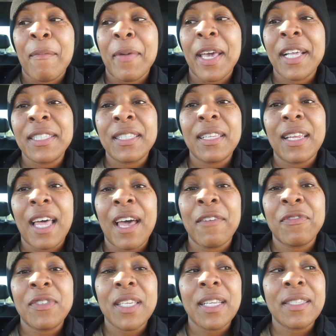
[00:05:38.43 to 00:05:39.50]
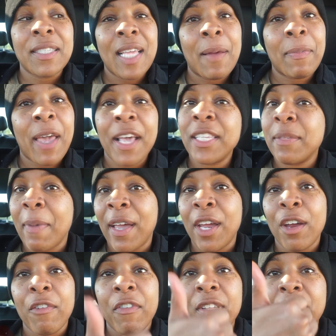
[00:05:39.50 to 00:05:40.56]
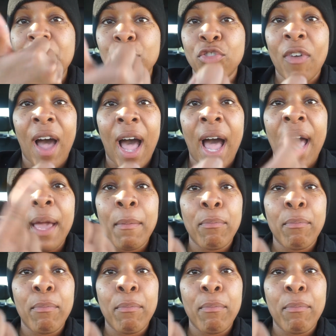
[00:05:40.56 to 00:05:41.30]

It's left, in some cases, my hair really dry,